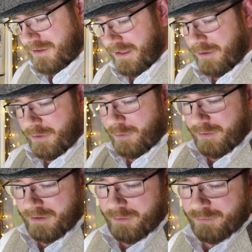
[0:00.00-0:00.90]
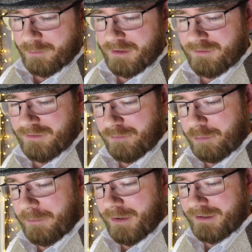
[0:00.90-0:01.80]
He also mentions the
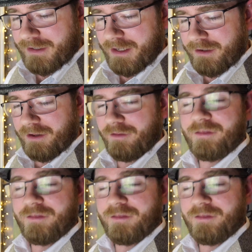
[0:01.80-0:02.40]
Springbank 10 at